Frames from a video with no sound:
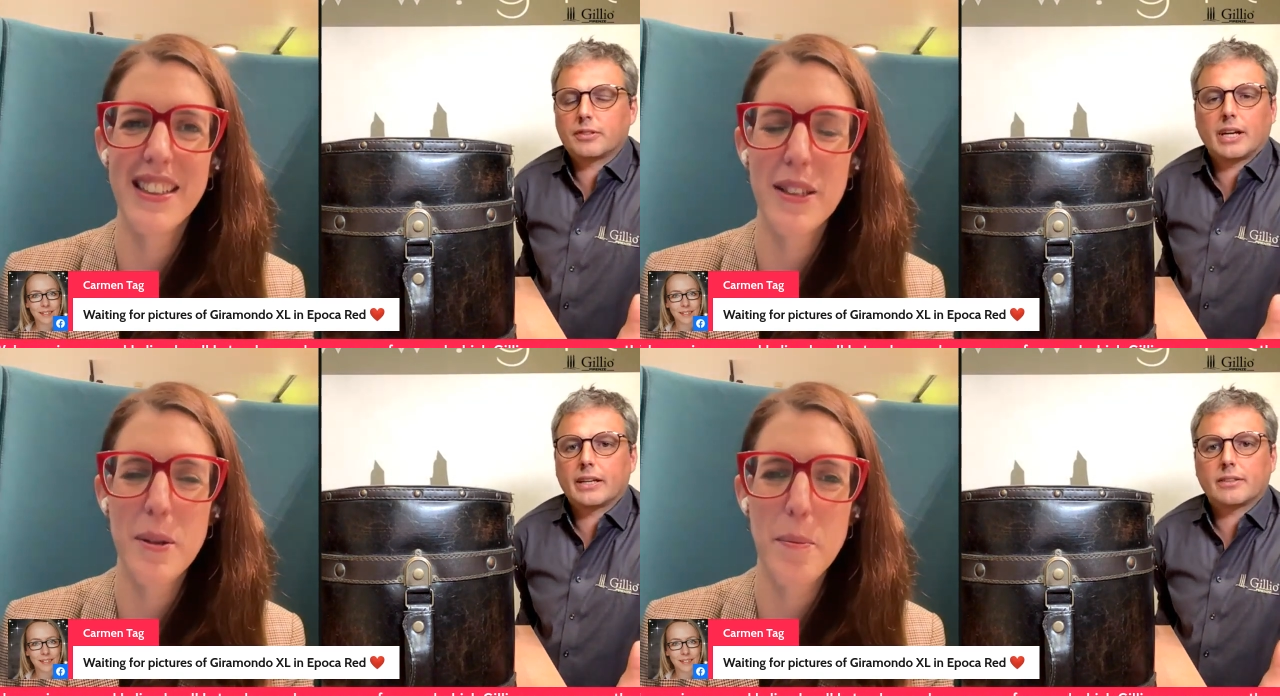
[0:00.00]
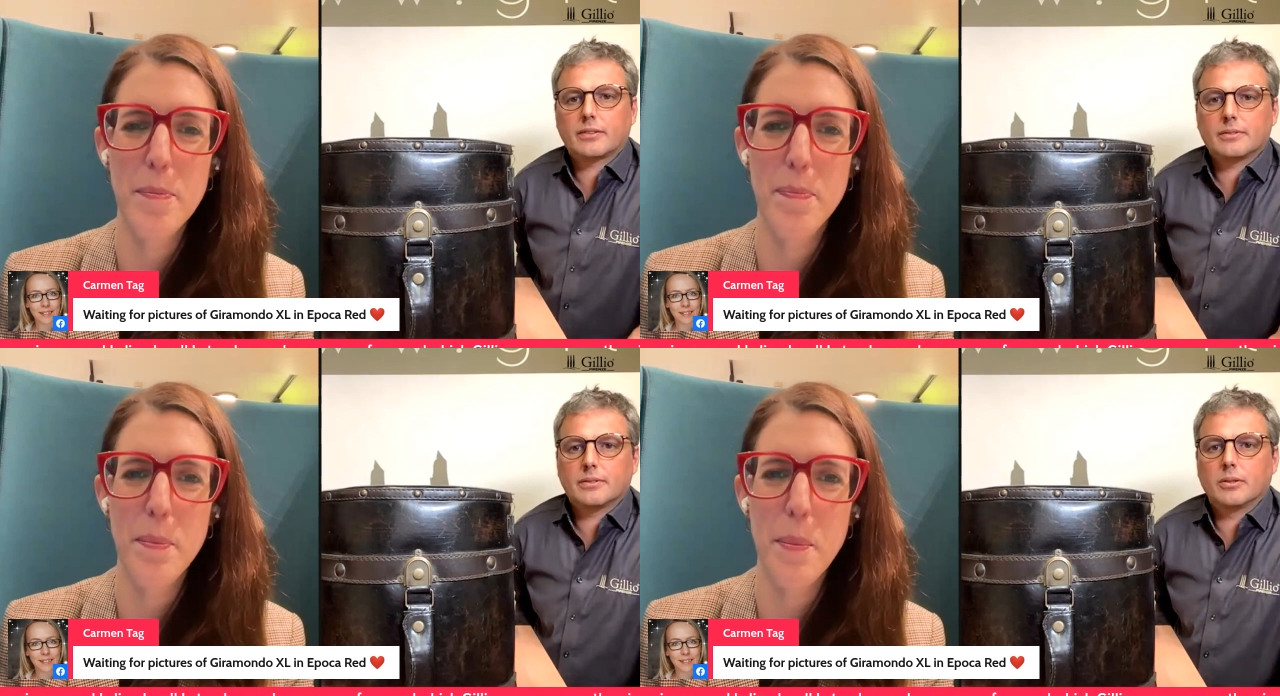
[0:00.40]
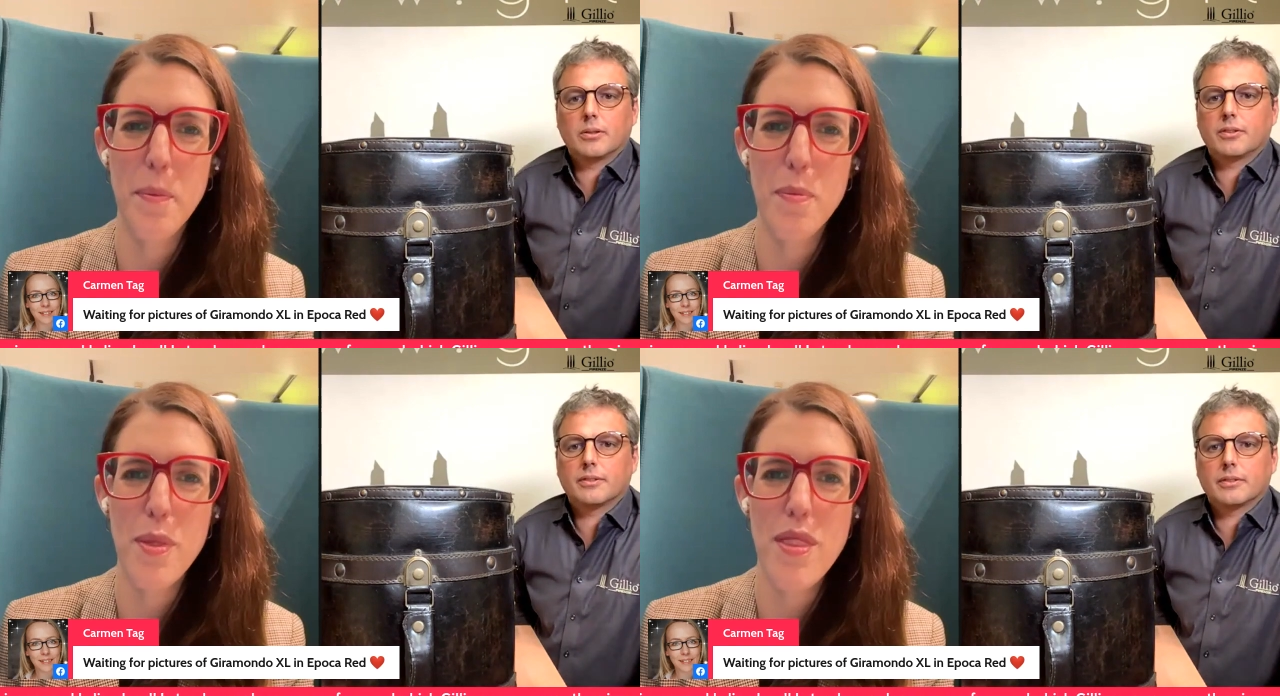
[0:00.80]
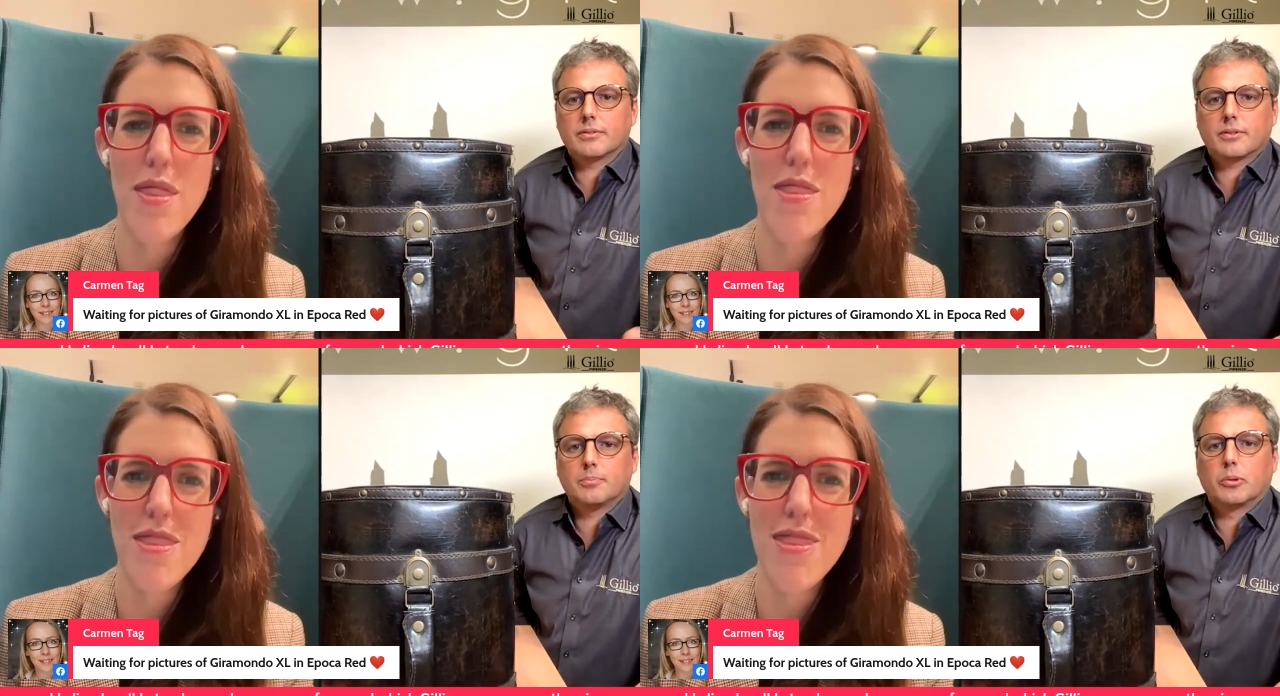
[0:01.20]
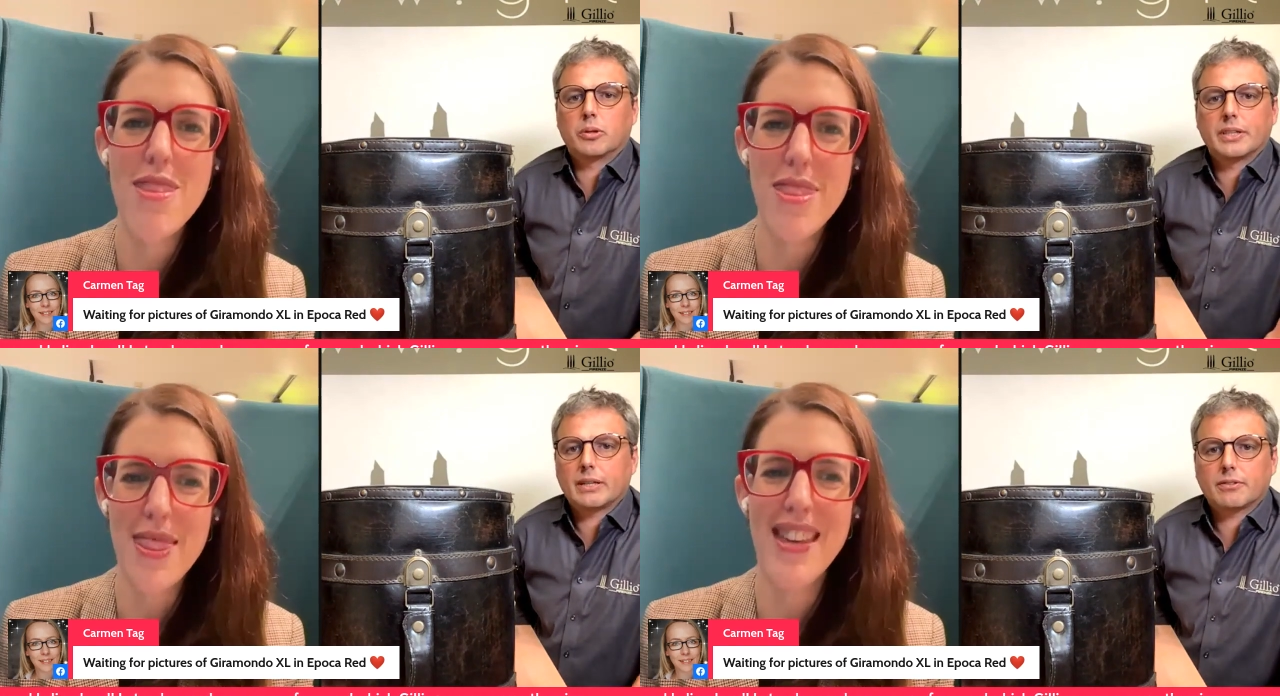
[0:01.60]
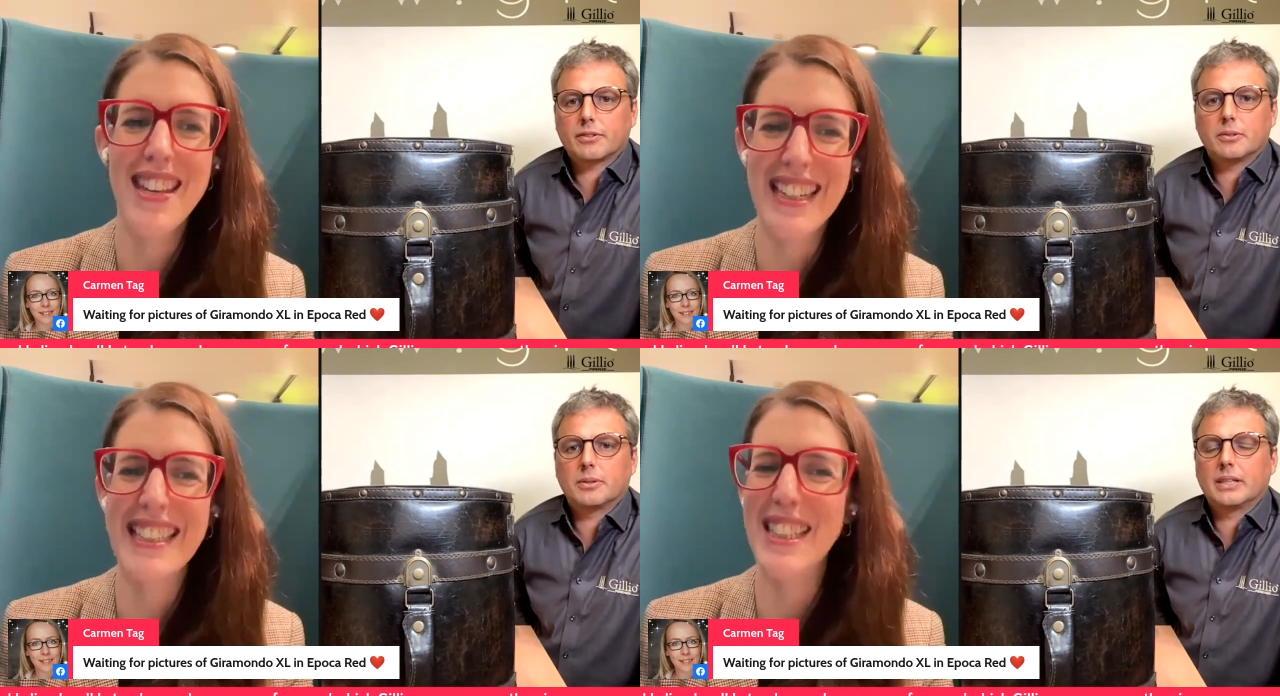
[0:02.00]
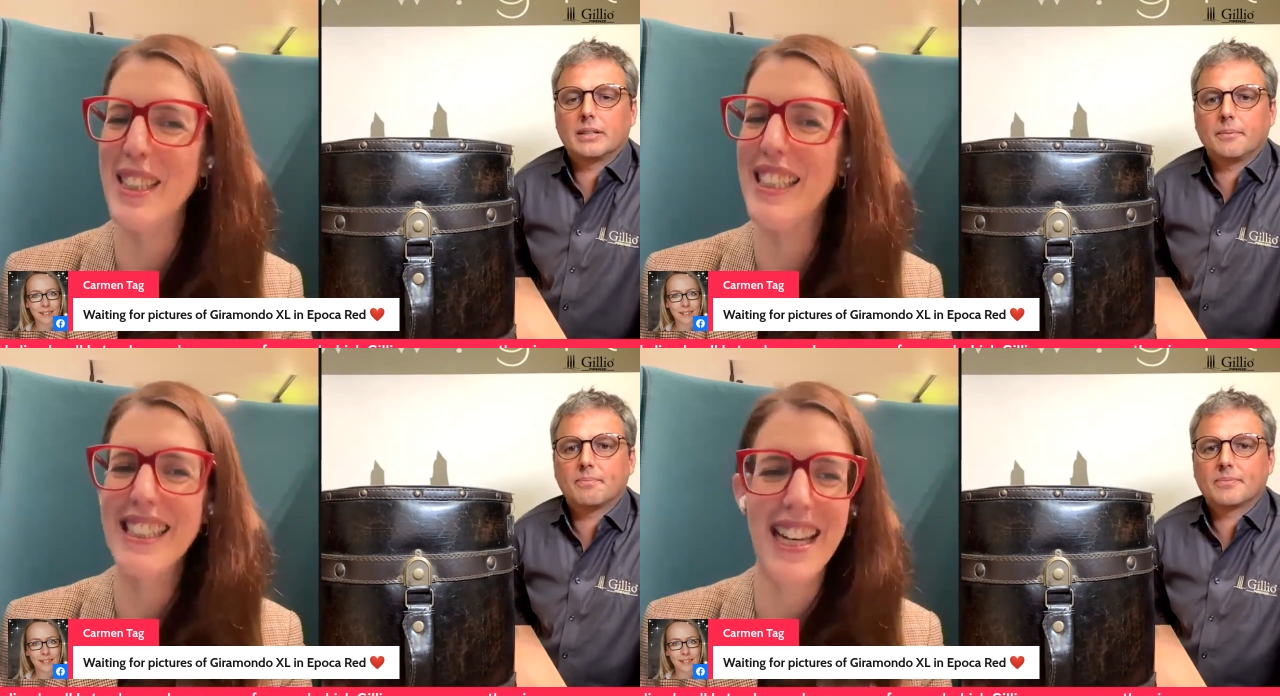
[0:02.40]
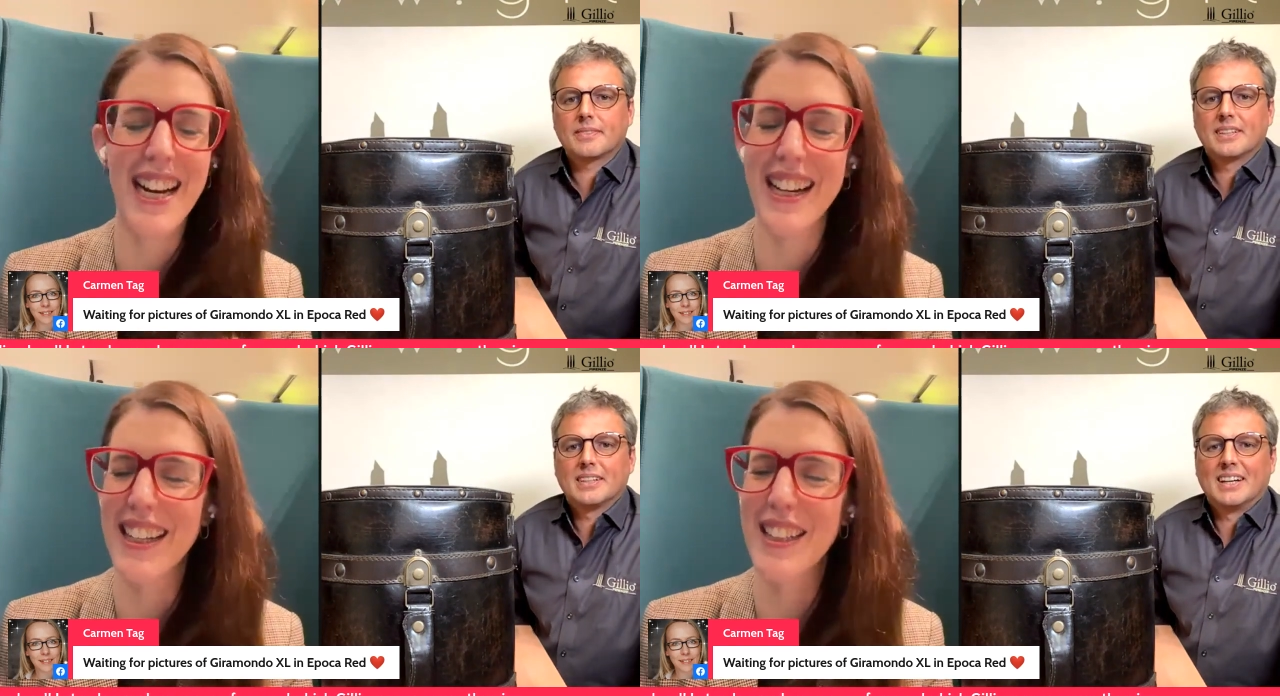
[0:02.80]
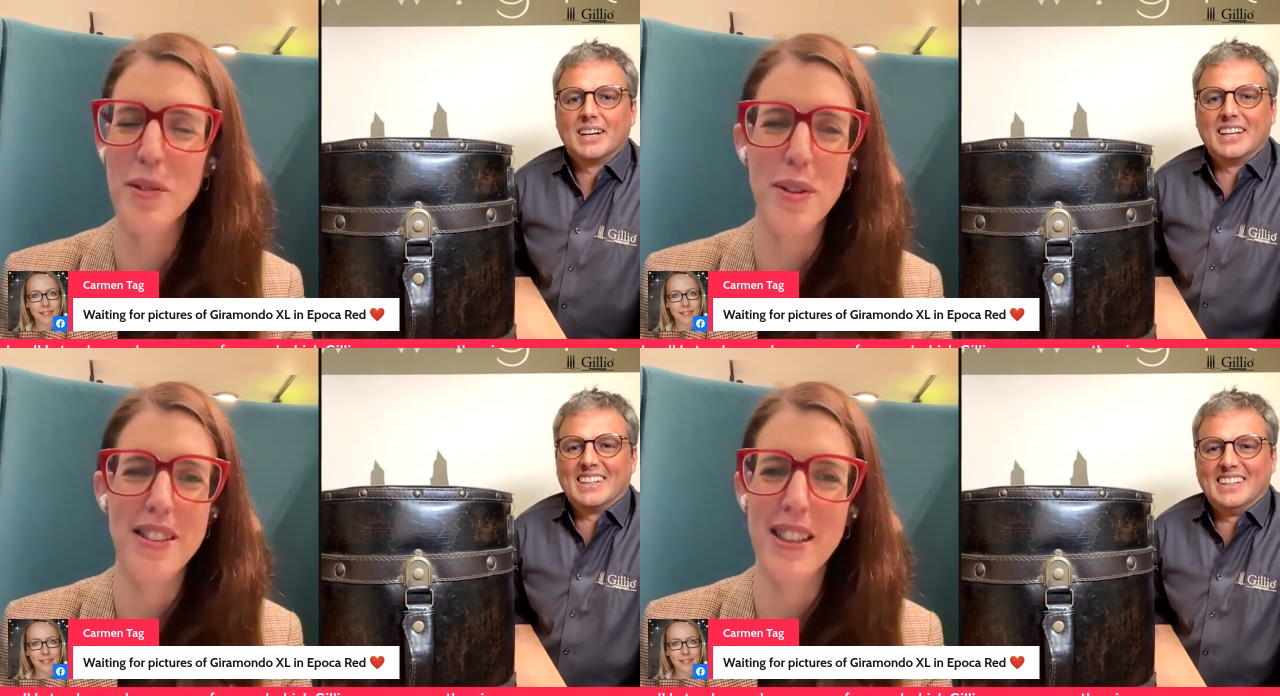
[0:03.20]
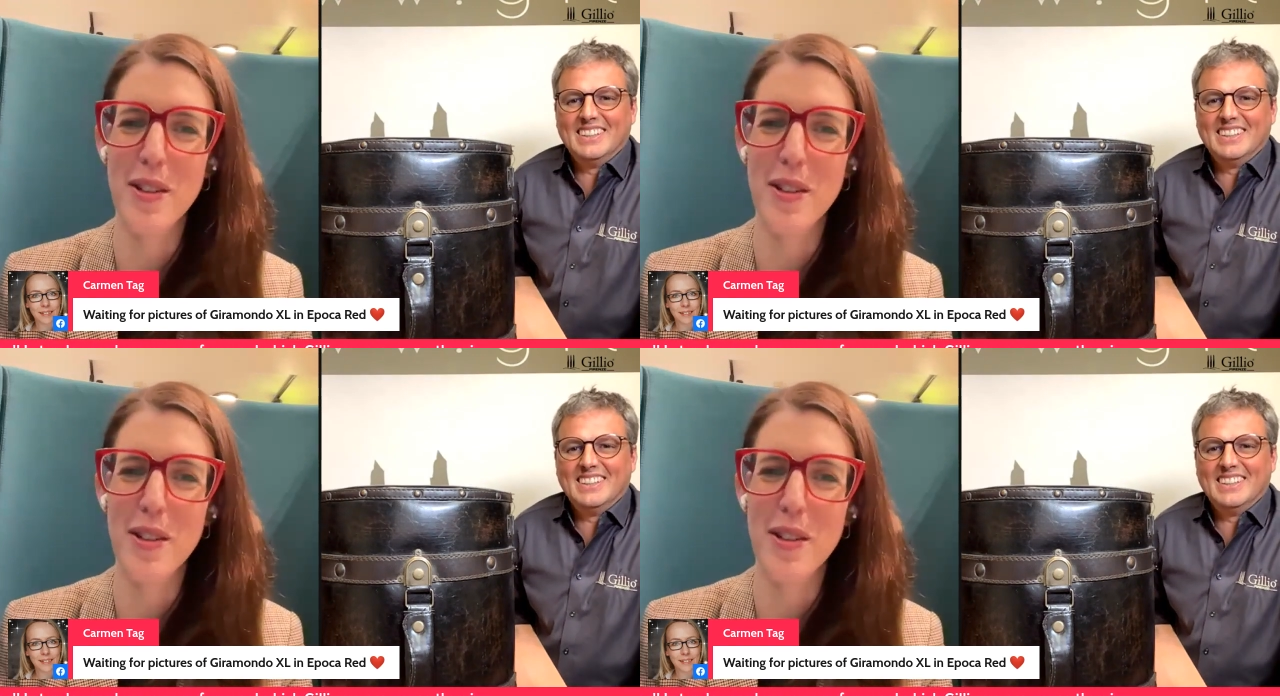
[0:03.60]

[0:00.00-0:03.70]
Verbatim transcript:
Speaker 1: like all the morning. So um... it, yeah, it was